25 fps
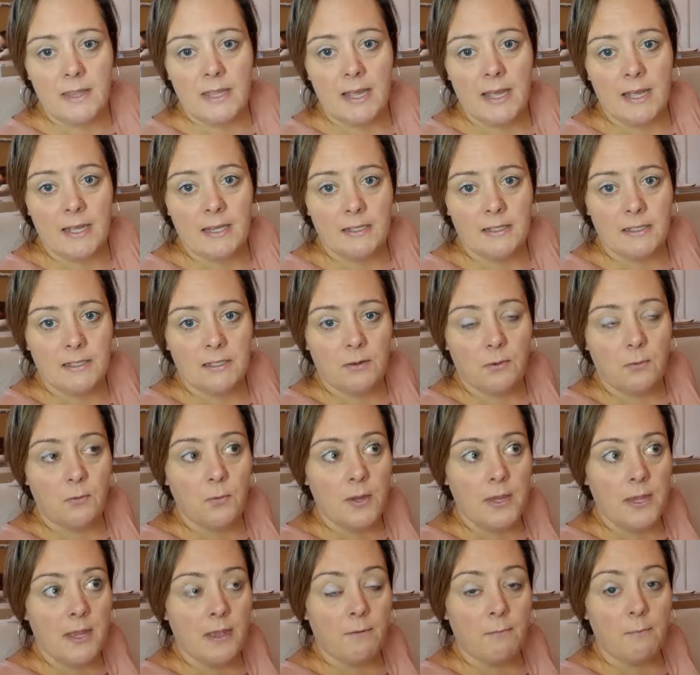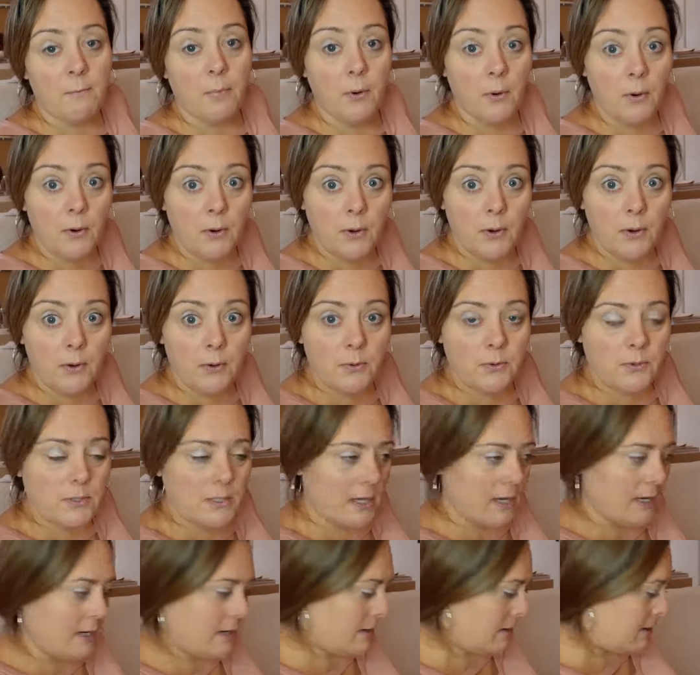that we have borrowed
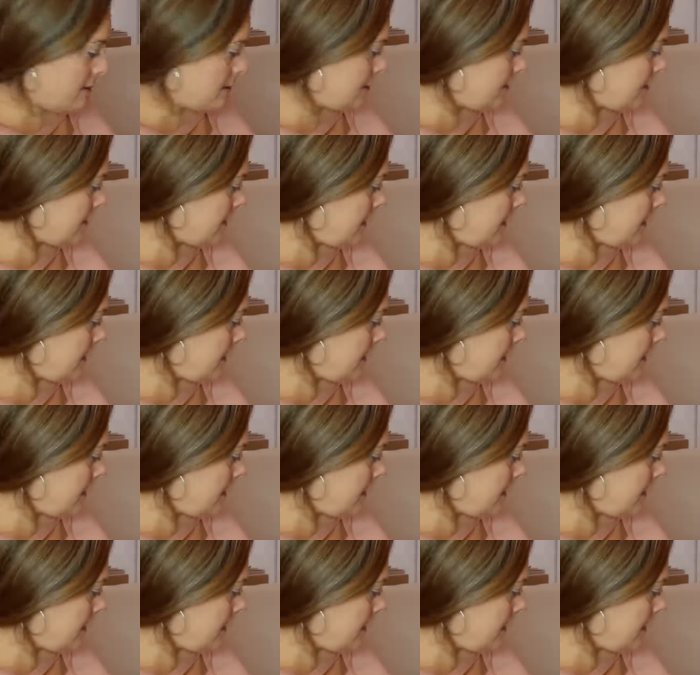and